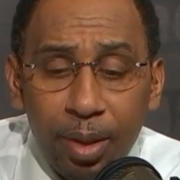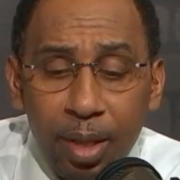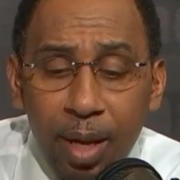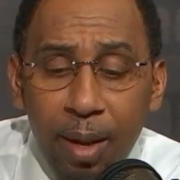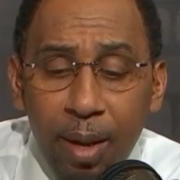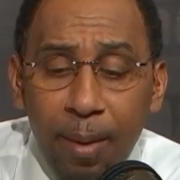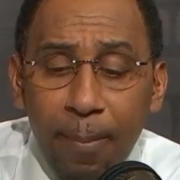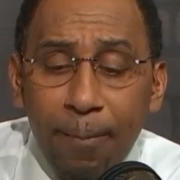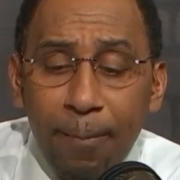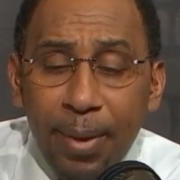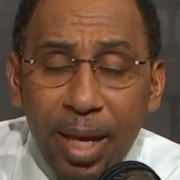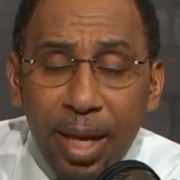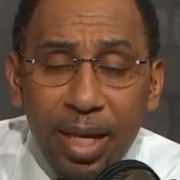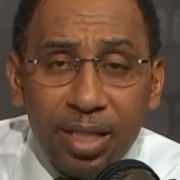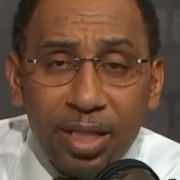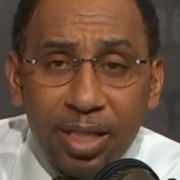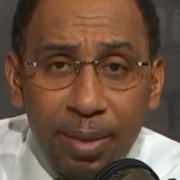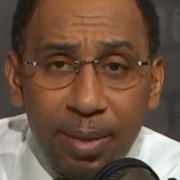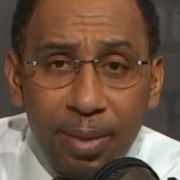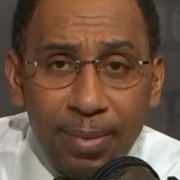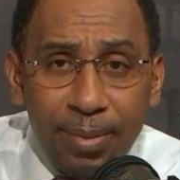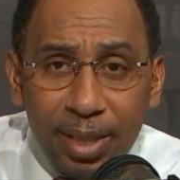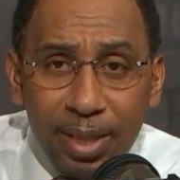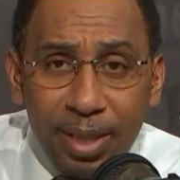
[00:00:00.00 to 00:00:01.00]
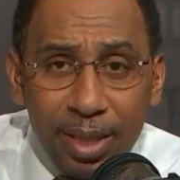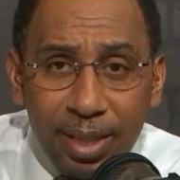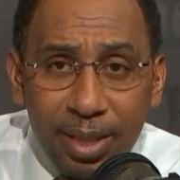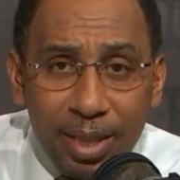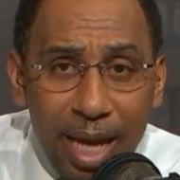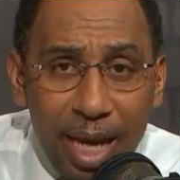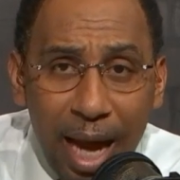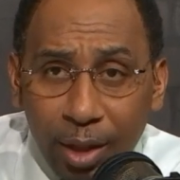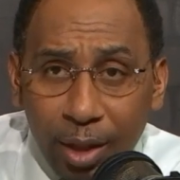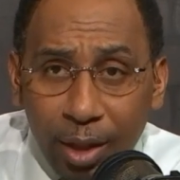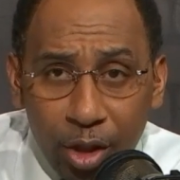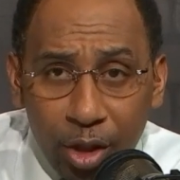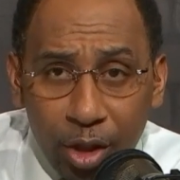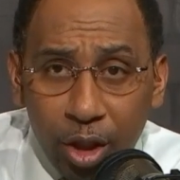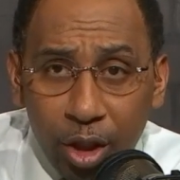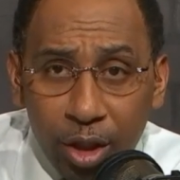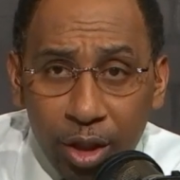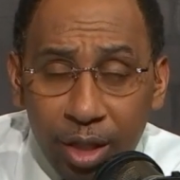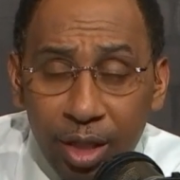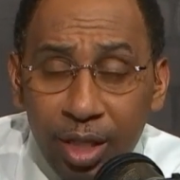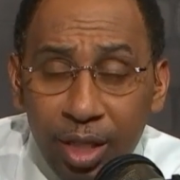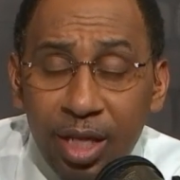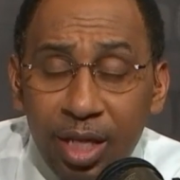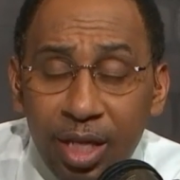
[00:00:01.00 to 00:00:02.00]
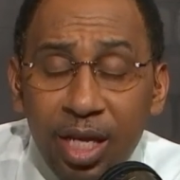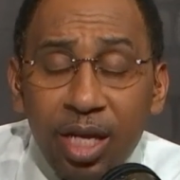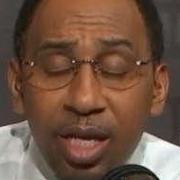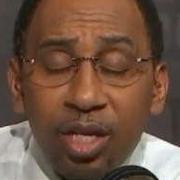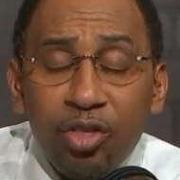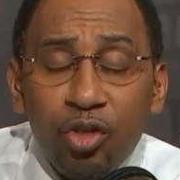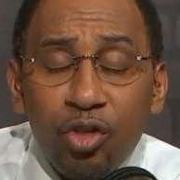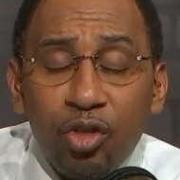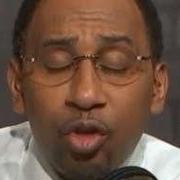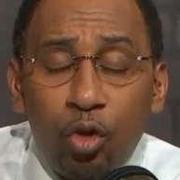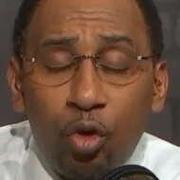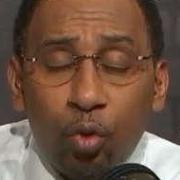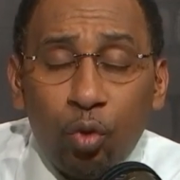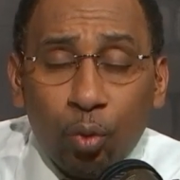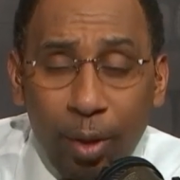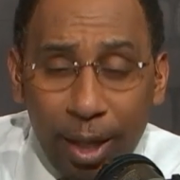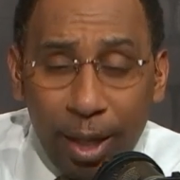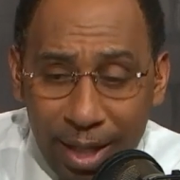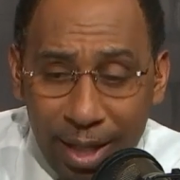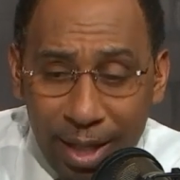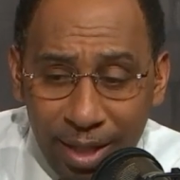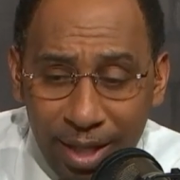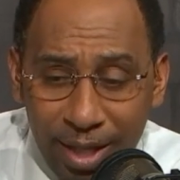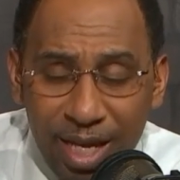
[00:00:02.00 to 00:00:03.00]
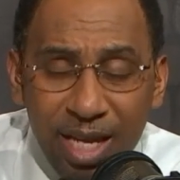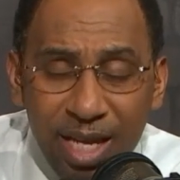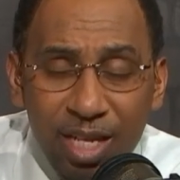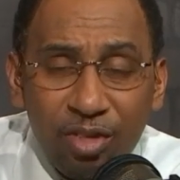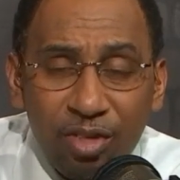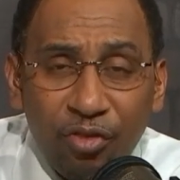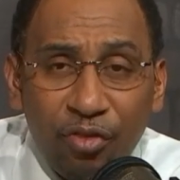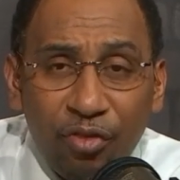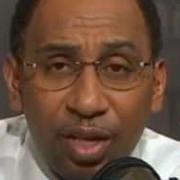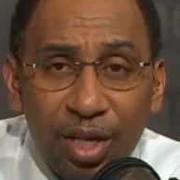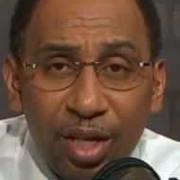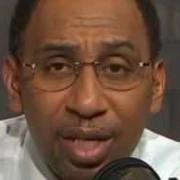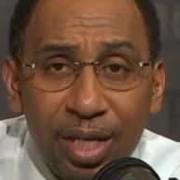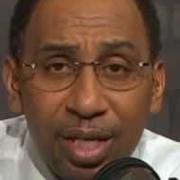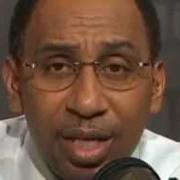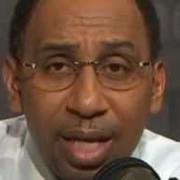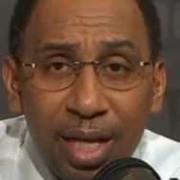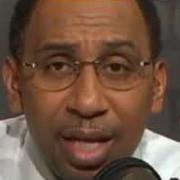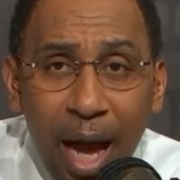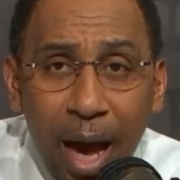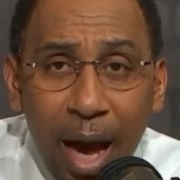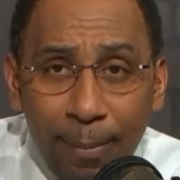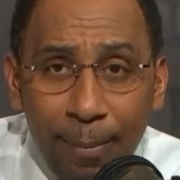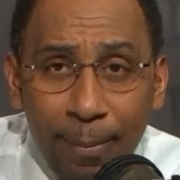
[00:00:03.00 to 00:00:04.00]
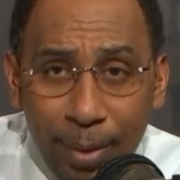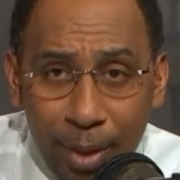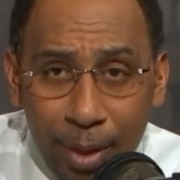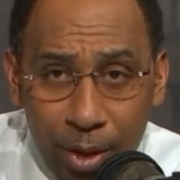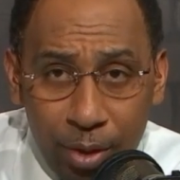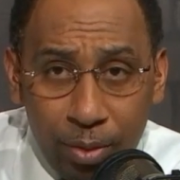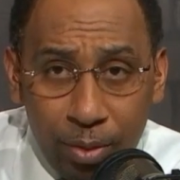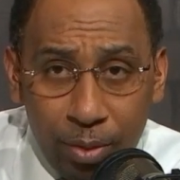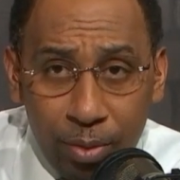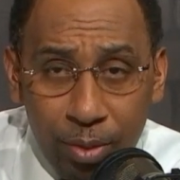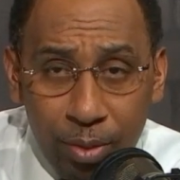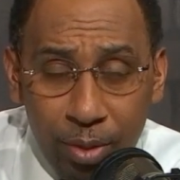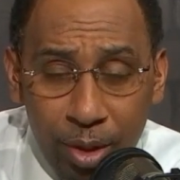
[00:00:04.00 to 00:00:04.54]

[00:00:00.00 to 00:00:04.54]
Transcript: Ben Simmons is not good. He's great. He's phenomenal.